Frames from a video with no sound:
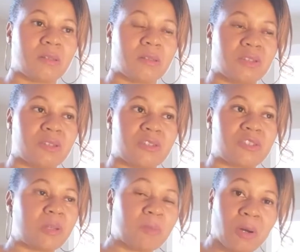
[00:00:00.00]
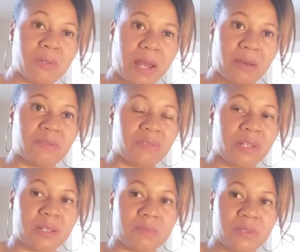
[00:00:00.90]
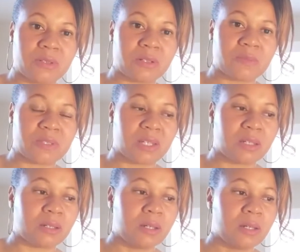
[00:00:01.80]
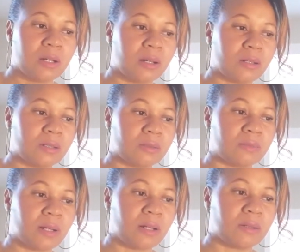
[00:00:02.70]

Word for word: the the ship go down in flames. You know what I'm saying? Um